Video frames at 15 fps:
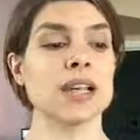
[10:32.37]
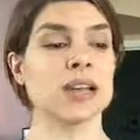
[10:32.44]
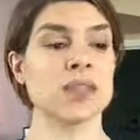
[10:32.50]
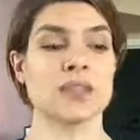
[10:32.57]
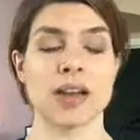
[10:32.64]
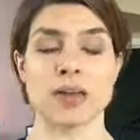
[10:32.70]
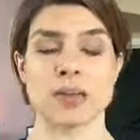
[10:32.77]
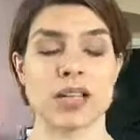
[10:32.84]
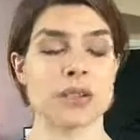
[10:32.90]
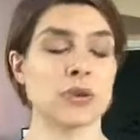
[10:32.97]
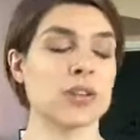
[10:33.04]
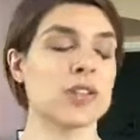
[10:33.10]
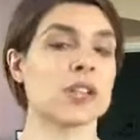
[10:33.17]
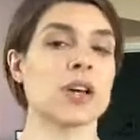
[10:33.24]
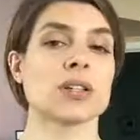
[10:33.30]
You can find
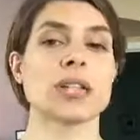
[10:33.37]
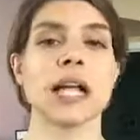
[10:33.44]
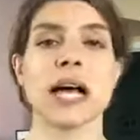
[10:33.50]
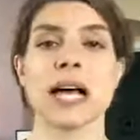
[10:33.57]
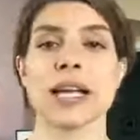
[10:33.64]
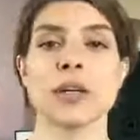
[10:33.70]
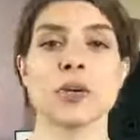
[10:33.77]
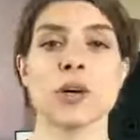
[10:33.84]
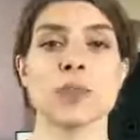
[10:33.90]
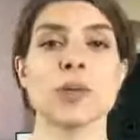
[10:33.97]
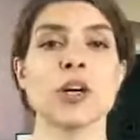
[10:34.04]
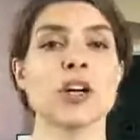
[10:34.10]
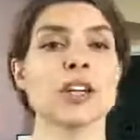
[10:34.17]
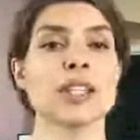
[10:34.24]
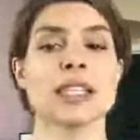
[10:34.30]
resources online or
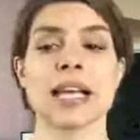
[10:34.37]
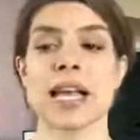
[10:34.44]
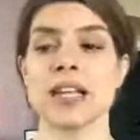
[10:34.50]
books,